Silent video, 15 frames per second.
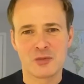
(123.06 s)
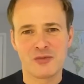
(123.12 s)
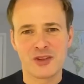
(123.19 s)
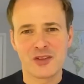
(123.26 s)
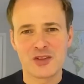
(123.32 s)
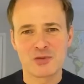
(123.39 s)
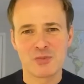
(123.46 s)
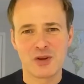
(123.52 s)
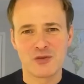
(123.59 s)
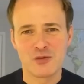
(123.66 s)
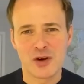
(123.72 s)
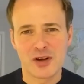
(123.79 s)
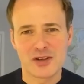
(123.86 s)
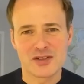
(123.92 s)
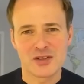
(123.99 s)
that's been
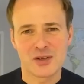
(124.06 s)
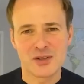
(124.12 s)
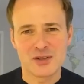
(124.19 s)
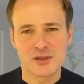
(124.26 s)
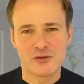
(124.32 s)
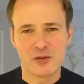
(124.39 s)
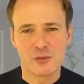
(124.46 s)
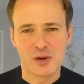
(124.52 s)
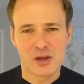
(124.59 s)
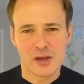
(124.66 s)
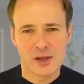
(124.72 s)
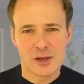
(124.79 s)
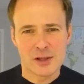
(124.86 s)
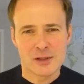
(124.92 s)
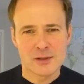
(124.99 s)
really exciting for me
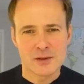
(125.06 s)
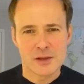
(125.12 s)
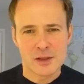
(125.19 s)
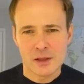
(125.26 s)
is the